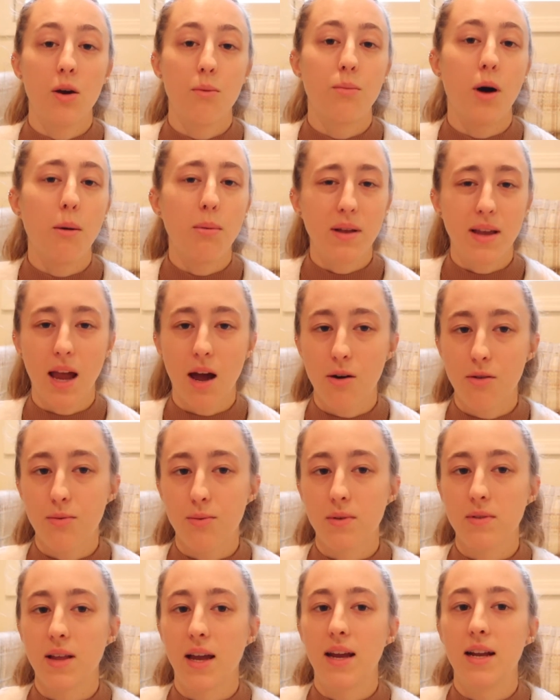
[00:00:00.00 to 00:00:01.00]
public
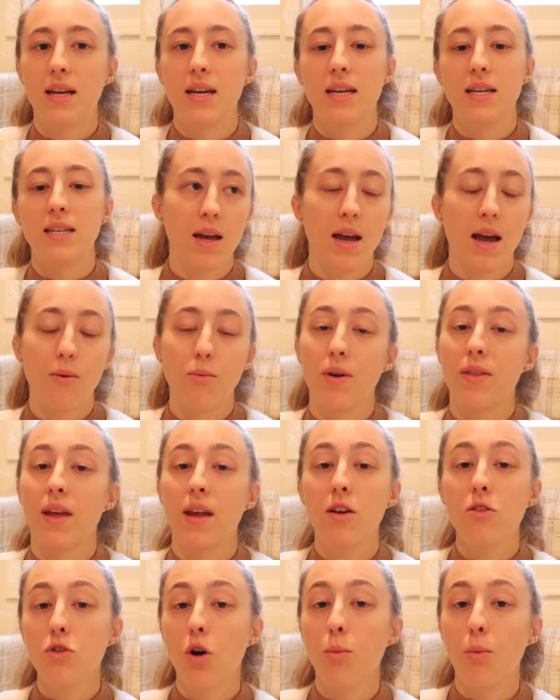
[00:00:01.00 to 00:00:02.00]
health related with
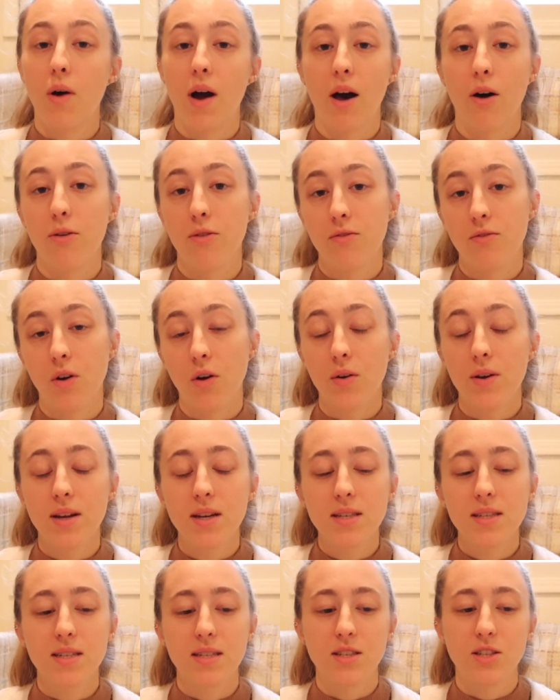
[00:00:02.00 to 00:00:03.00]
a global health focus,